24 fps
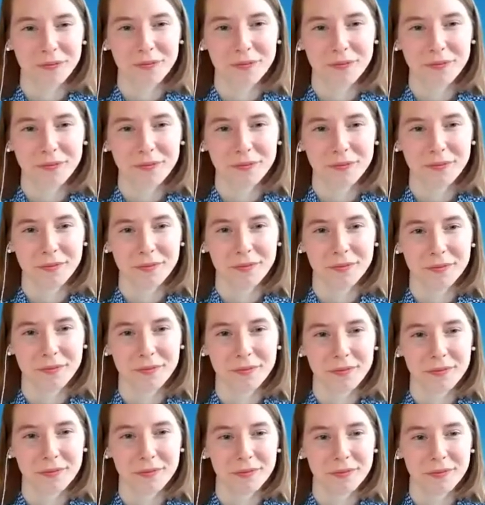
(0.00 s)

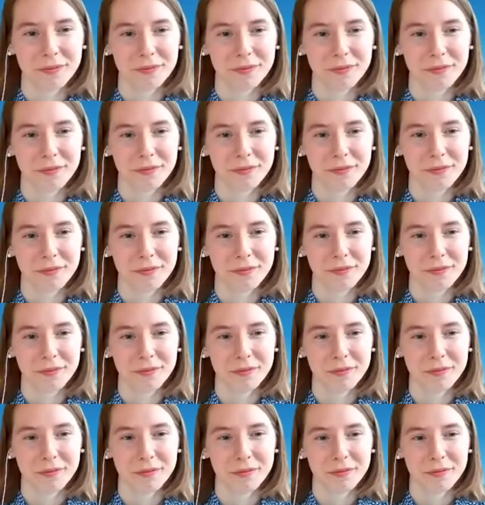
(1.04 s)

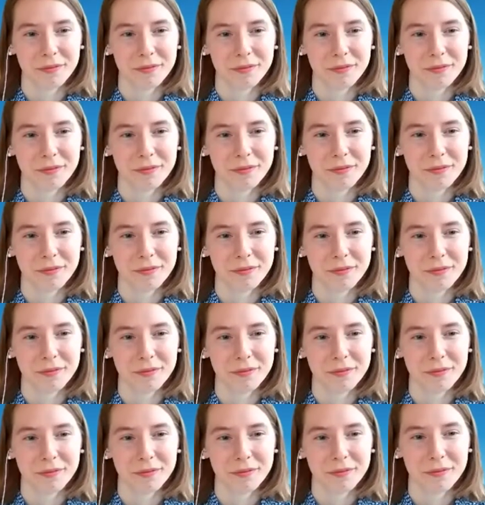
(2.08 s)

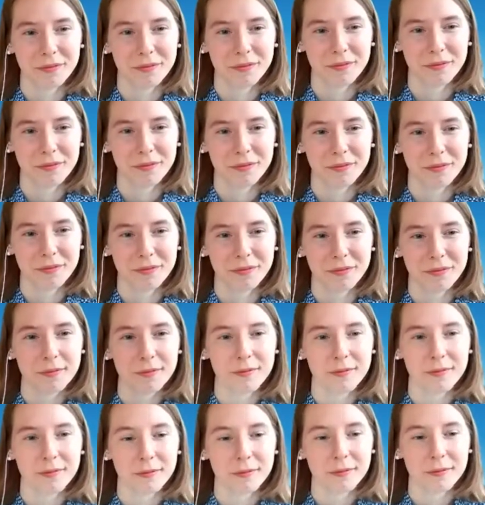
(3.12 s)

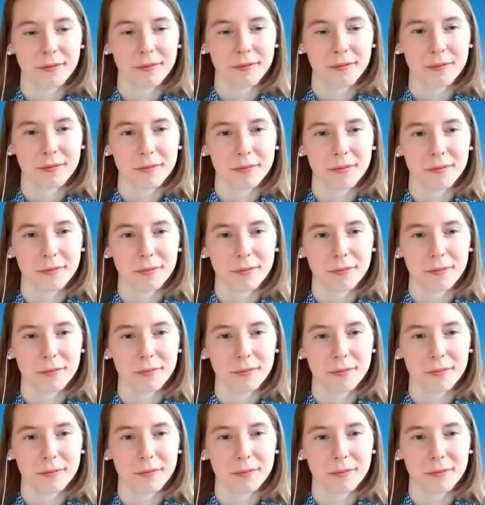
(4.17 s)
(not speaking)